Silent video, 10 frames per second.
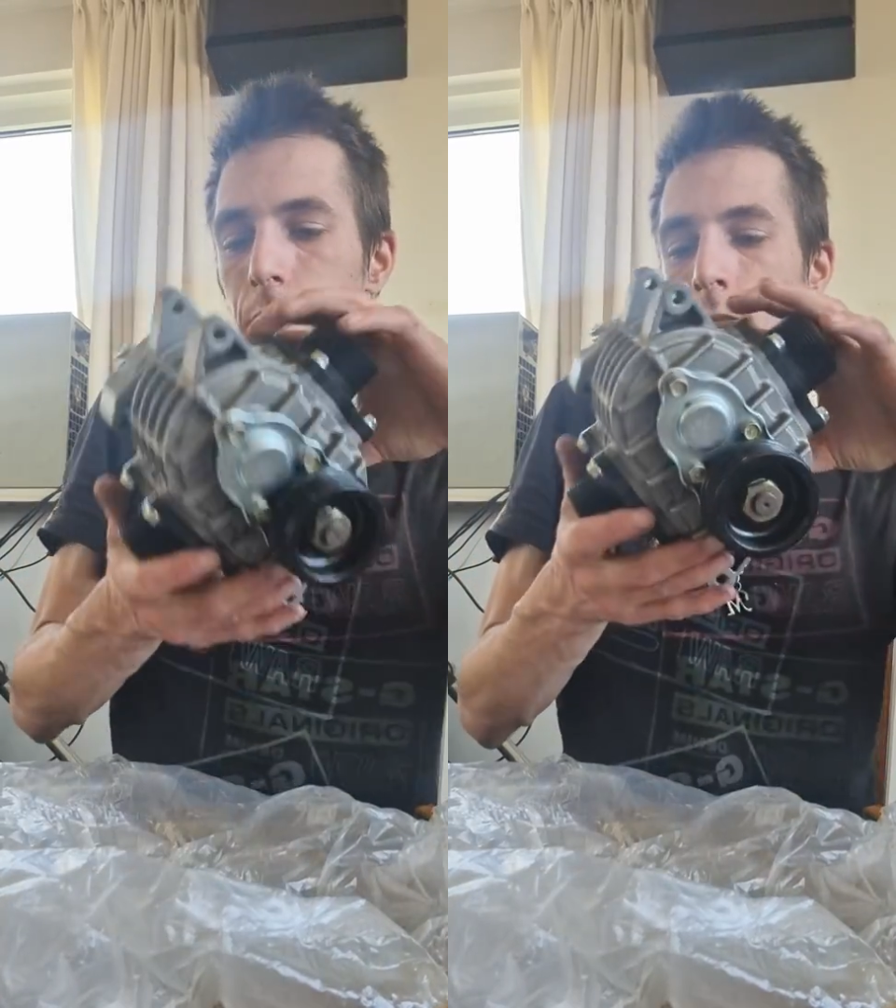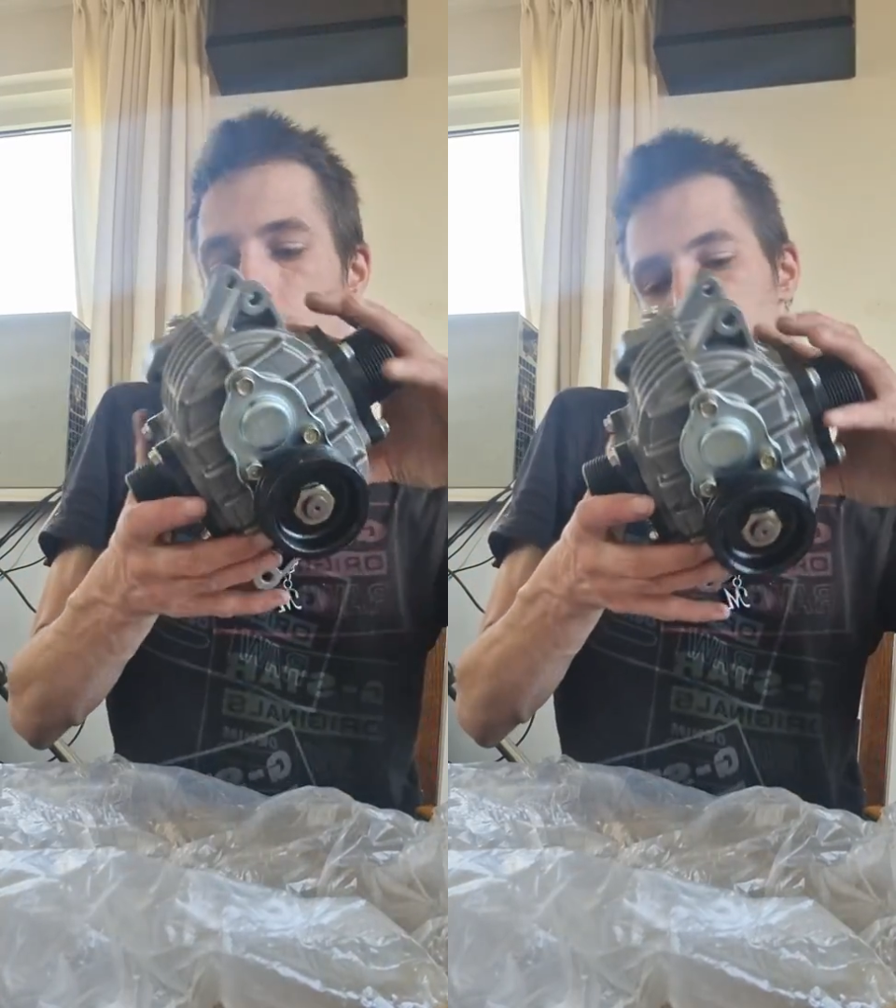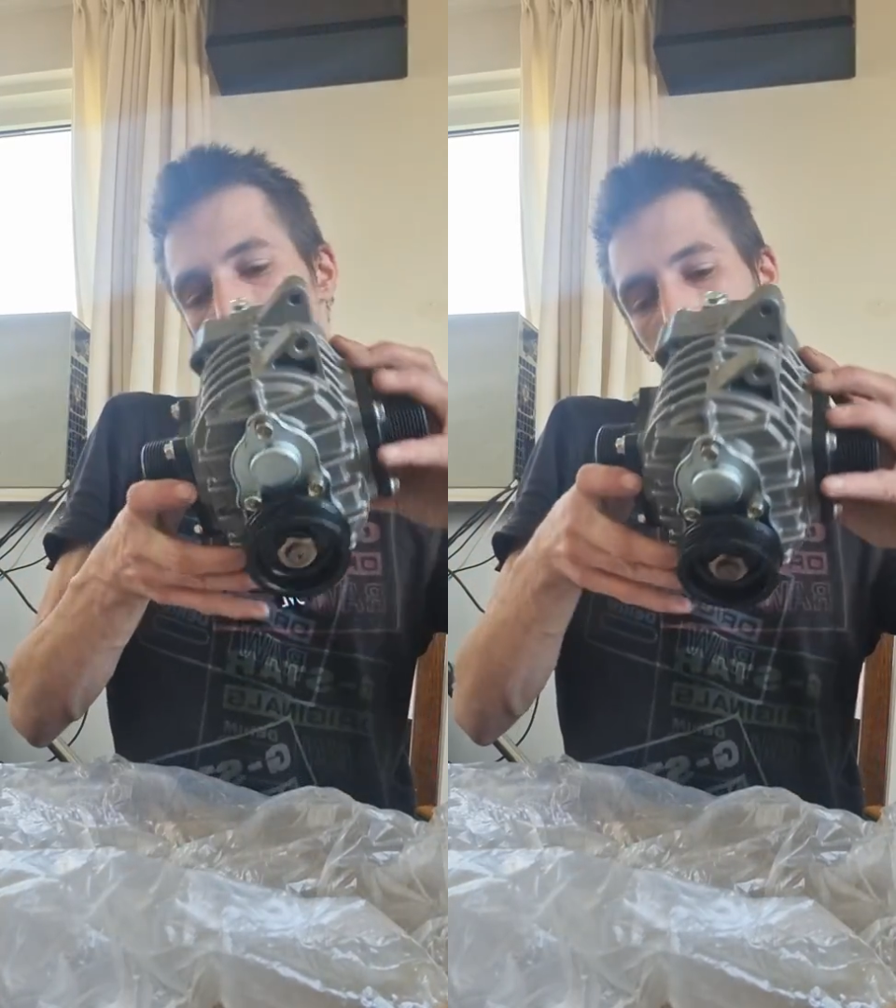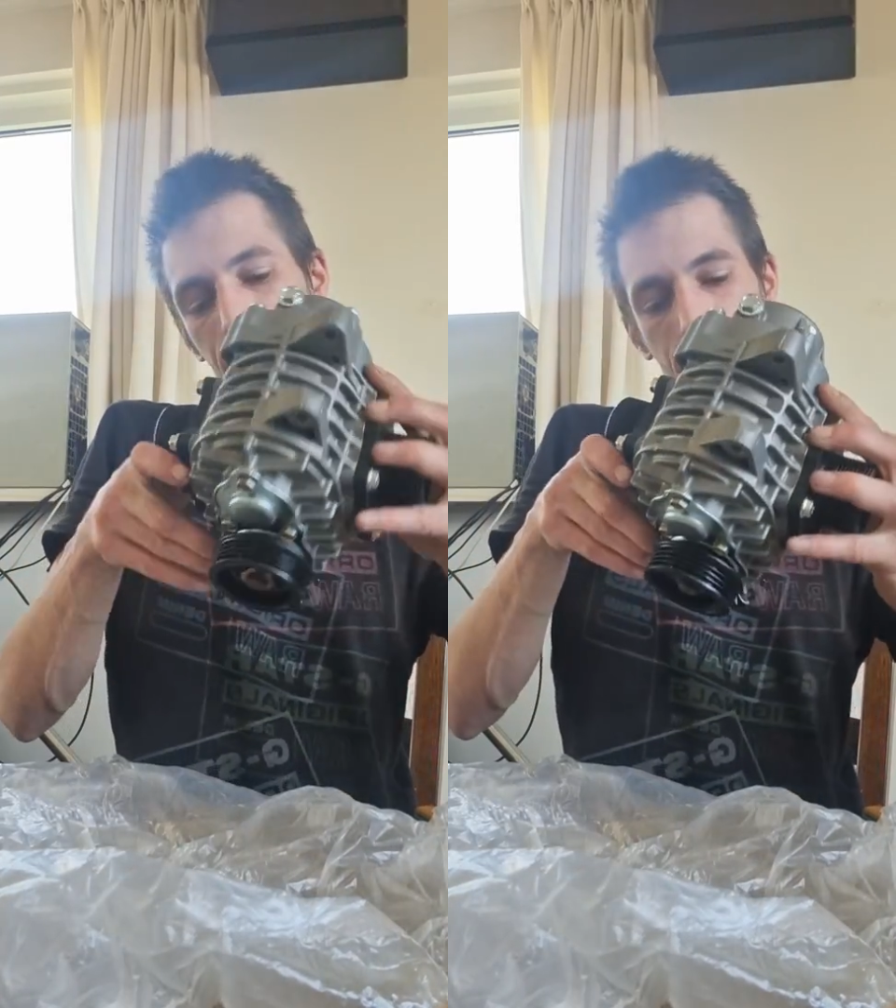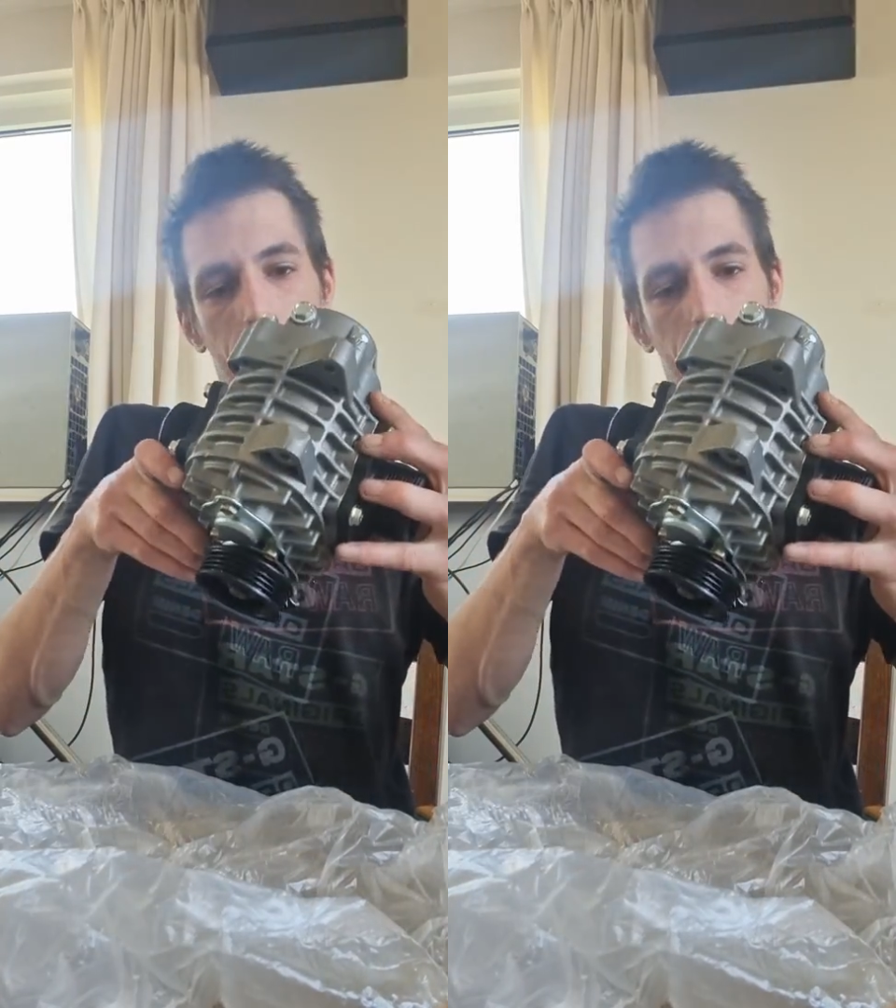let's